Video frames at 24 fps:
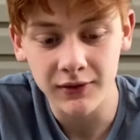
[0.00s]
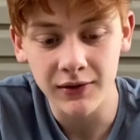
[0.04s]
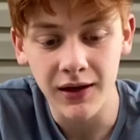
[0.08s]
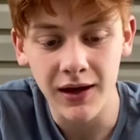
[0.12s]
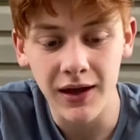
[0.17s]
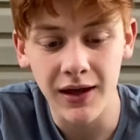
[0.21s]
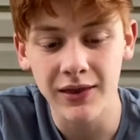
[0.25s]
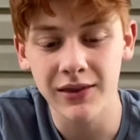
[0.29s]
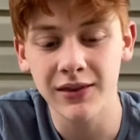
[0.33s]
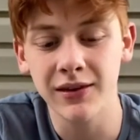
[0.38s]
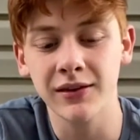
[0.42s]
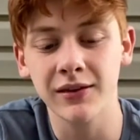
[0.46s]
I
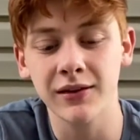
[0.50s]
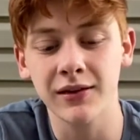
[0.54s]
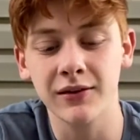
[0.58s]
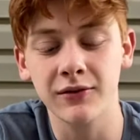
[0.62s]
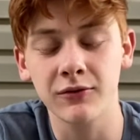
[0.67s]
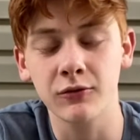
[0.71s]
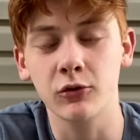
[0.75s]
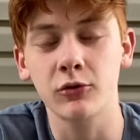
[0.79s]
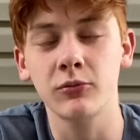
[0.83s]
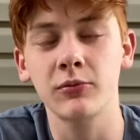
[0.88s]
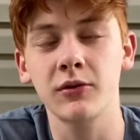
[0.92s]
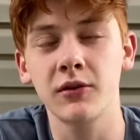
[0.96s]
think that's
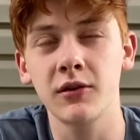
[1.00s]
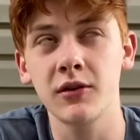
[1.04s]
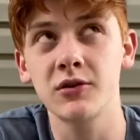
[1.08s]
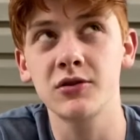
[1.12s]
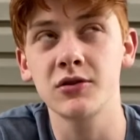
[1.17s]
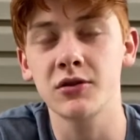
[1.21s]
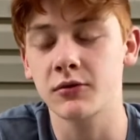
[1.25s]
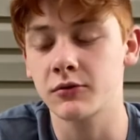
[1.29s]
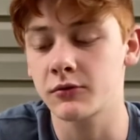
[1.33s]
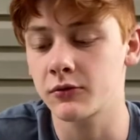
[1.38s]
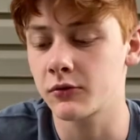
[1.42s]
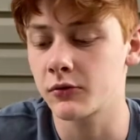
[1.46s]
normally the
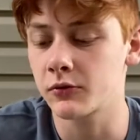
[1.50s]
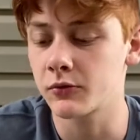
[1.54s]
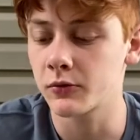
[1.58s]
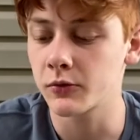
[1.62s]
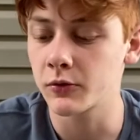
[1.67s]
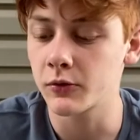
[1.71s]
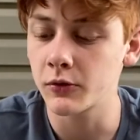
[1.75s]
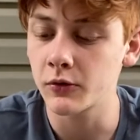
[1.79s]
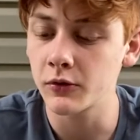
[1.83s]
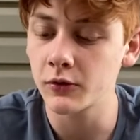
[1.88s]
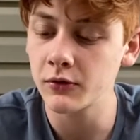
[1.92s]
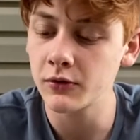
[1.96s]
general
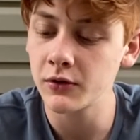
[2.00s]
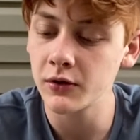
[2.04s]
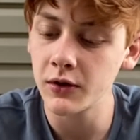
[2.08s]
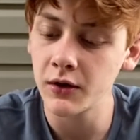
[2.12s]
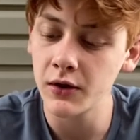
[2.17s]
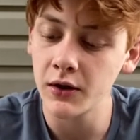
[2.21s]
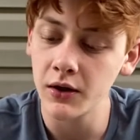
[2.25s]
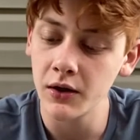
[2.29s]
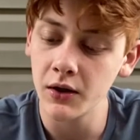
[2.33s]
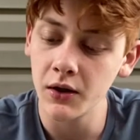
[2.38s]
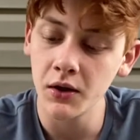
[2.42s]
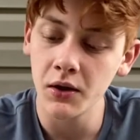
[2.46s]
rule.
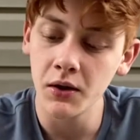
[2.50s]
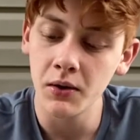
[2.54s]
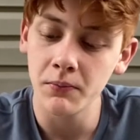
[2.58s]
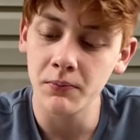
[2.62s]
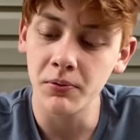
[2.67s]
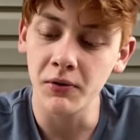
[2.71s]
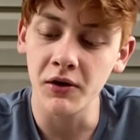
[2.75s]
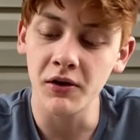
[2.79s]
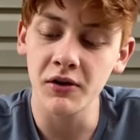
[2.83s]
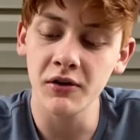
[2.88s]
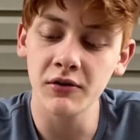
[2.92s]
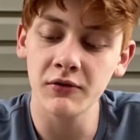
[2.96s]

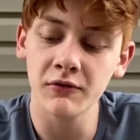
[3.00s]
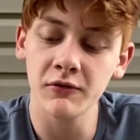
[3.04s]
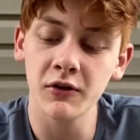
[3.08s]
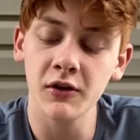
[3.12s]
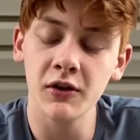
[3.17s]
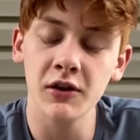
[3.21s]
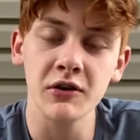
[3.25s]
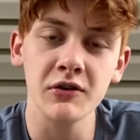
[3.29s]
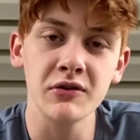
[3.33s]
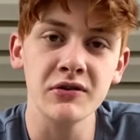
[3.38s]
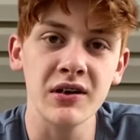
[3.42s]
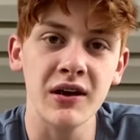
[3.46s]
But really,
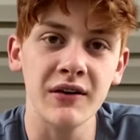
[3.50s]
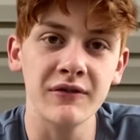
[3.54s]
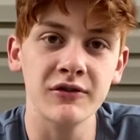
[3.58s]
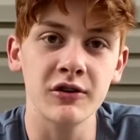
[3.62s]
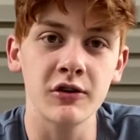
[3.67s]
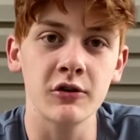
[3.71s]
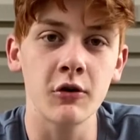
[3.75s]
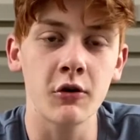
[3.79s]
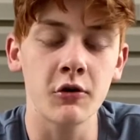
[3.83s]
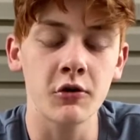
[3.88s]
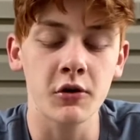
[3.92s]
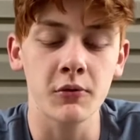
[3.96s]
you just have to
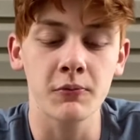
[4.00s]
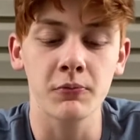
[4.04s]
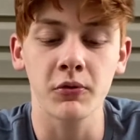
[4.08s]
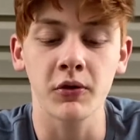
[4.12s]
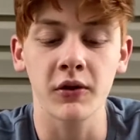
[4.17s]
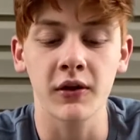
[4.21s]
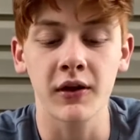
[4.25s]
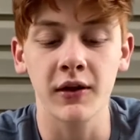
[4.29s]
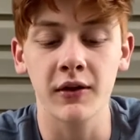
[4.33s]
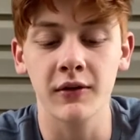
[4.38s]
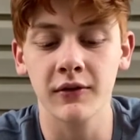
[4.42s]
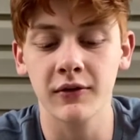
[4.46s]
know your
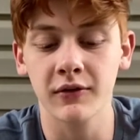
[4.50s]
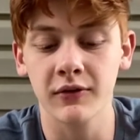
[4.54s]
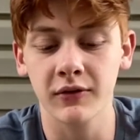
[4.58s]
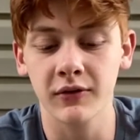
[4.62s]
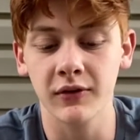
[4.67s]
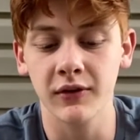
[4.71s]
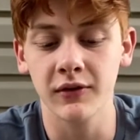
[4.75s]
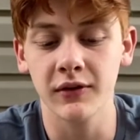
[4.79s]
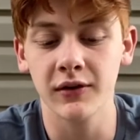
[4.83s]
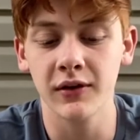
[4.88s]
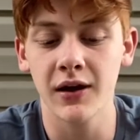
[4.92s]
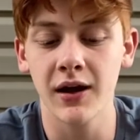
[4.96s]
plants.
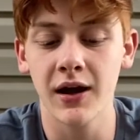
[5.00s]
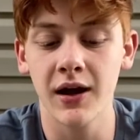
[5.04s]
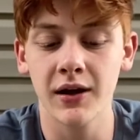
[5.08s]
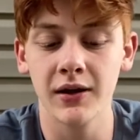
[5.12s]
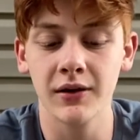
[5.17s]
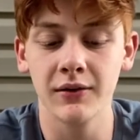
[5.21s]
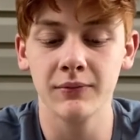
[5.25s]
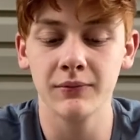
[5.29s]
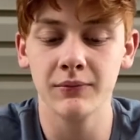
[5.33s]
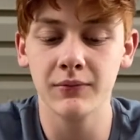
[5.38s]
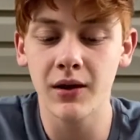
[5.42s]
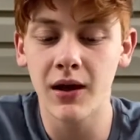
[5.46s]
Like
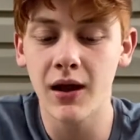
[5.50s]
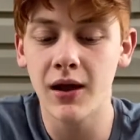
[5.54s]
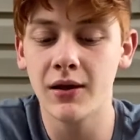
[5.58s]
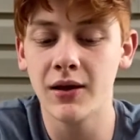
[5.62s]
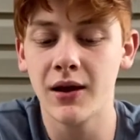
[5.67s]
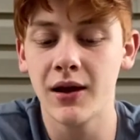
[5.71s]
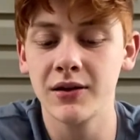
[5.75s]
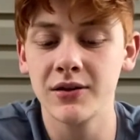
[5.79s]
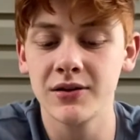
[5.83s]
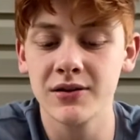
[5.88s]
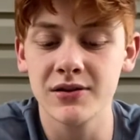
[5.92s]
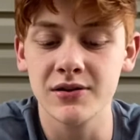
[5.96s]
I
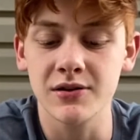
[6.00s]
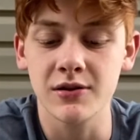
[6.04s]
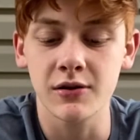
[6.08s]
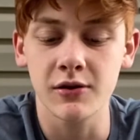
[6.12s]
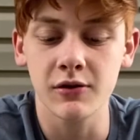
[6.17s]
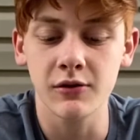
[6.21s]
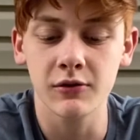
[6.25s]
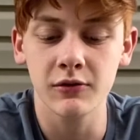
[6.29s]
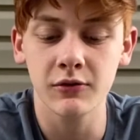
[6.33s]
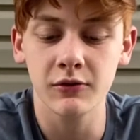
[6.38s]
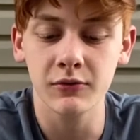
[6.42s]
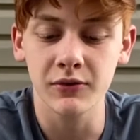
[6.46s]
just
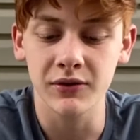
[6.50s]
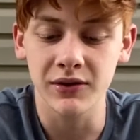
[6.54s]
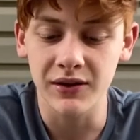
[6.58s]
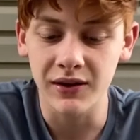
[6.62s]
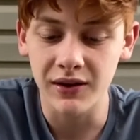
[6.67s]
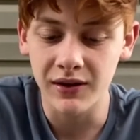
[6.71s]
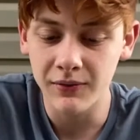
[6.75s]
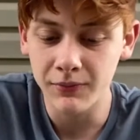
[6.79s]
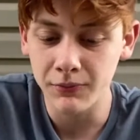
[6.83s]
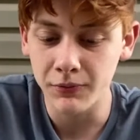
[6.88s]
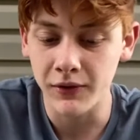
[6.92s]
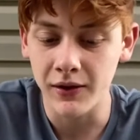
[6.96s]
know with this
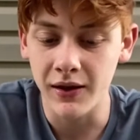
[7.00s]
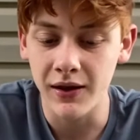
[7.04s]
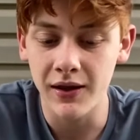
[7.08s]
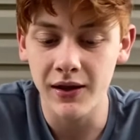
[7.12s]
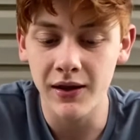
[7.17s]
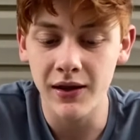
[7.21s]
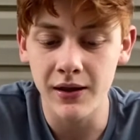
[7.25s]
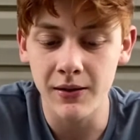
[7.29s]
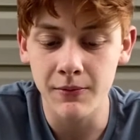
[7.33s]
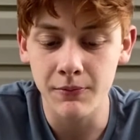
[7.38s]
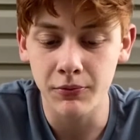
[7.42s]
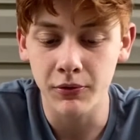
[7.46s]
plant,
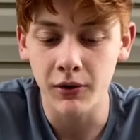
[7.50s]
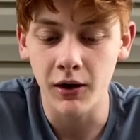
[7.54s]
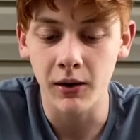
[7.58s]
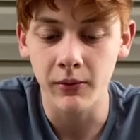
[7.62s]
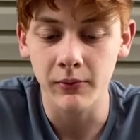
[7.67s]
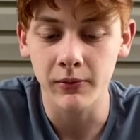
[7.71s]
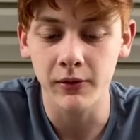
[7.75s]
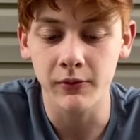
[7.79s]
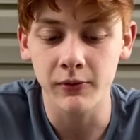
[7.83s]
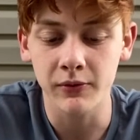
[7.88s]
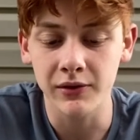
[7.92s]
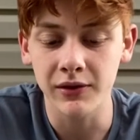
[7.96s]
it
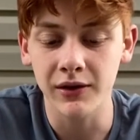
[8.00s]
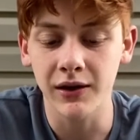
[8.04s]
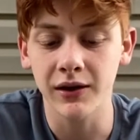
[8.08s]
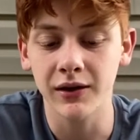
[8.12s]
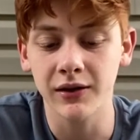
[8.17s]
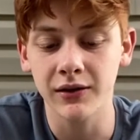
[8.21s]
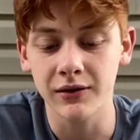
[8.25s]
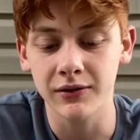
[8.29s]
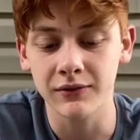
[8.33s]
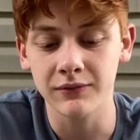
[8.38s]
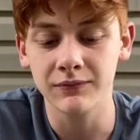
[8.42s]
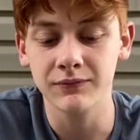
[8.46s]
probably would like
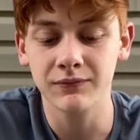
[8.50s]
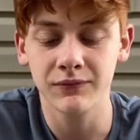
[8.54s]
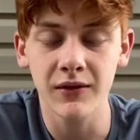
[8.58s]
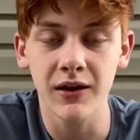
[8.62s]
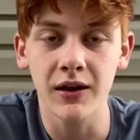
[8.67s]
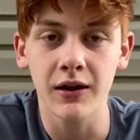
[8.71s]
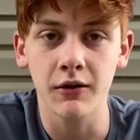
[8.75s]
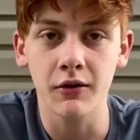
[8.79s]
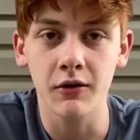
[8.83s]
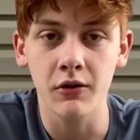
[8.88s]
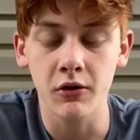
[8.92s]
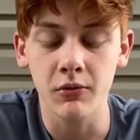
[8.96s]
a
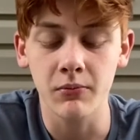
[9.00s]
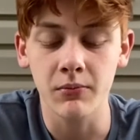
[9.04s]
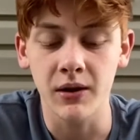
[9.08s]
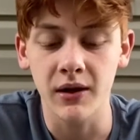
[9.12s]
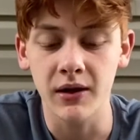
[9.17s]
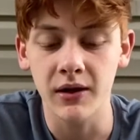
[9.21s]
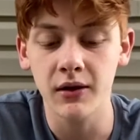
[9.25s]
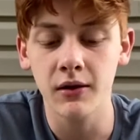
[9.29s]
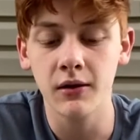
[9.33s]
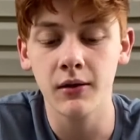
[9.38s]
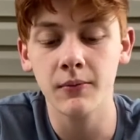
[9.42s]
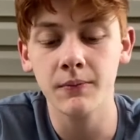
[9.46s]
airier
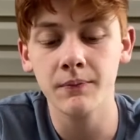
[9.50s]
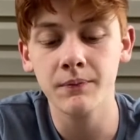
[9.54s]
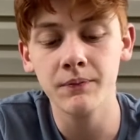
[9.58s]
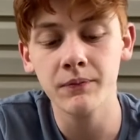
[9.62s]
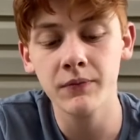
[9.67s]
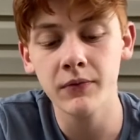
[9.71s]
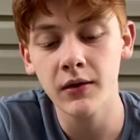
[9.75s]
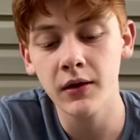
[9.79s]
medium.